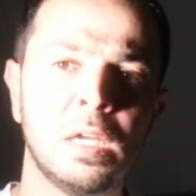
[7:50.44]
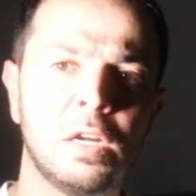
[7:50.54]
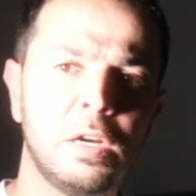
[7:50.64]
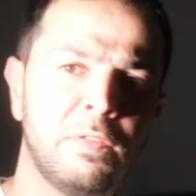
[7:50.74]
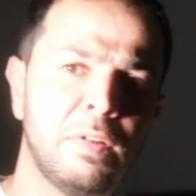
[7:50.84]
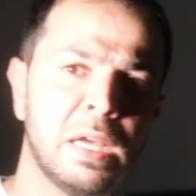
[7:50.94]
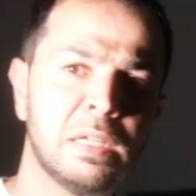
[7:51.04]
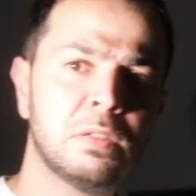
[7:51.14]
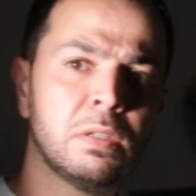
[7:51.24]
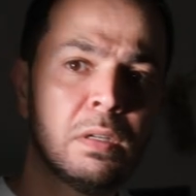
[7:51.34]

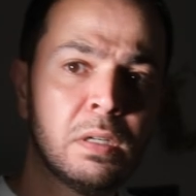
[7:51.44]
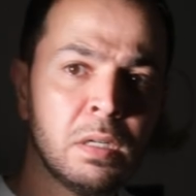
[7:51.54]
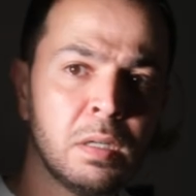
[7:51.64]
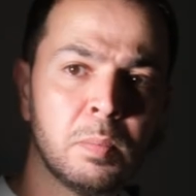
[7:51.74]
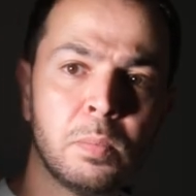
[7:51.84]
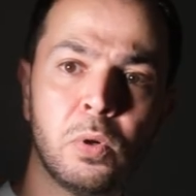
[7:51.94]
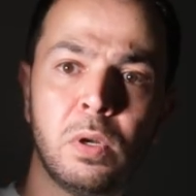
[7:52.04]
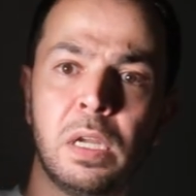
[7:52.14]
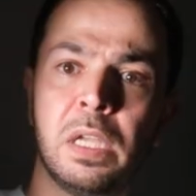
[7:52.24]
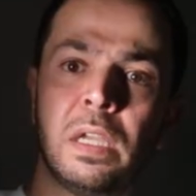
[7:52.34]
reflector
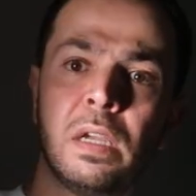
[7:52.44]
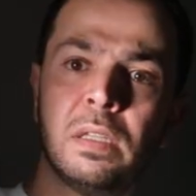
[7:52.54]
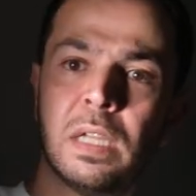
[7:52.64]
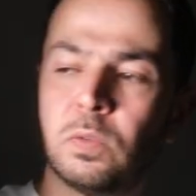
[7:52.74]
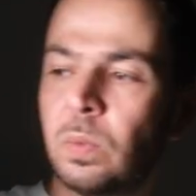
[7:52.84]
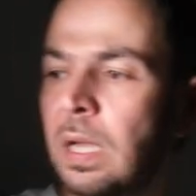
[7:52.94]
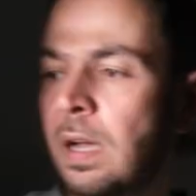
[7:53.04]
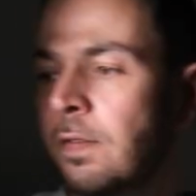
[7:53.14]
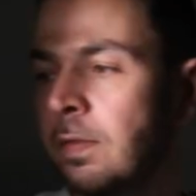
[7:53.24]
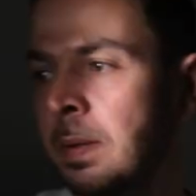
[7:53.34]
ball here that we
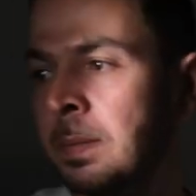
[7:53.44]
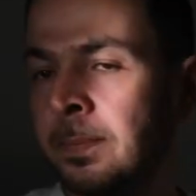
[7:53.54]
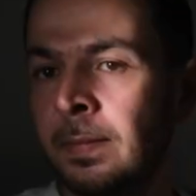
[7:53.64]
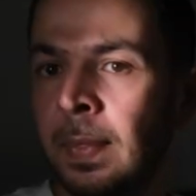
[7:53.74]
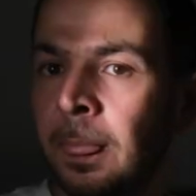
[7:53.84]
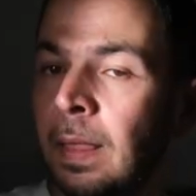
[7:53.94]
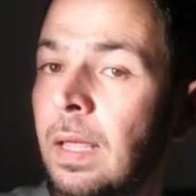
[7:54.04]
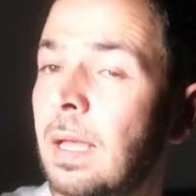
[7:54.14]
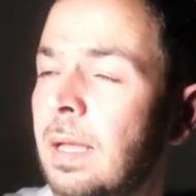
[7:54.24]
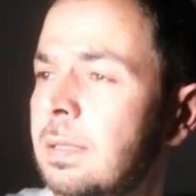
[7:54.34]
have,
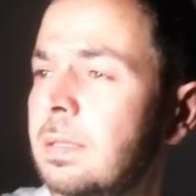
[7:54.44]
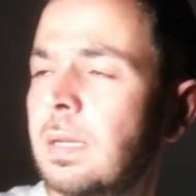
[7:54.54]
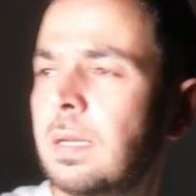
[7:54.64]
and